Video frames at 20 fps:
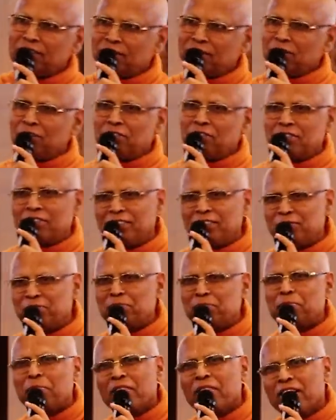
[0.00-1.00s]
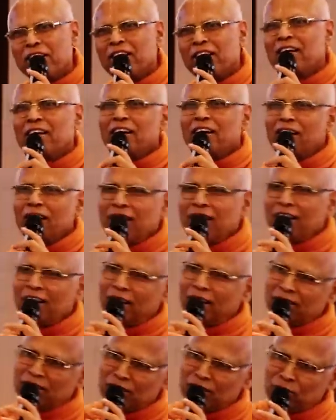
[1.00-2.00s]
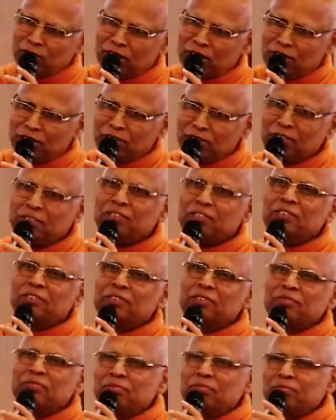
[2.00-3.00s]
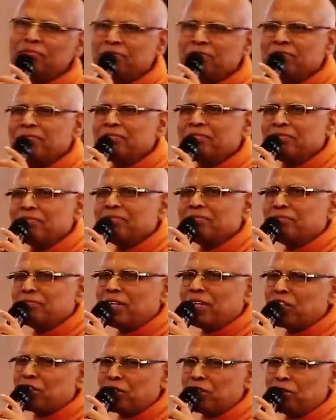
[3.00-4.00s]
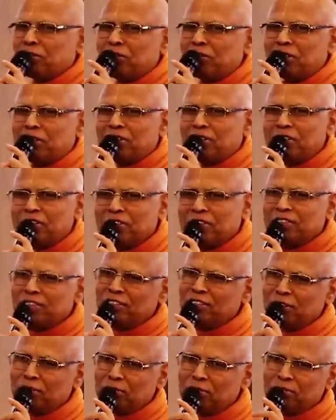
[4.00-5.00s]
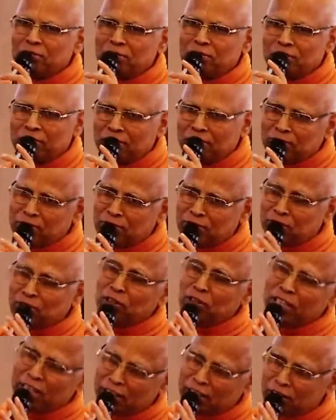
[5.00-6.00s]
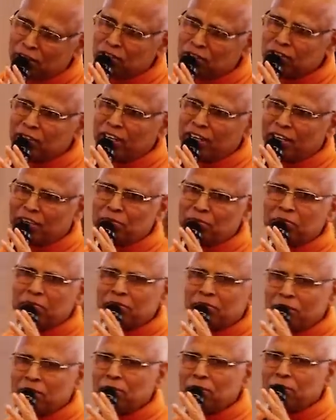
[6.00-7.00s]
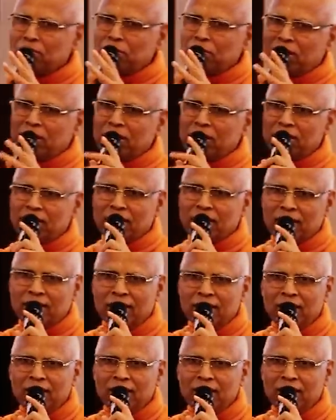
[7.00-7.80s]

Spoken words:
so I just want to make sure you fully understand Prabhupada.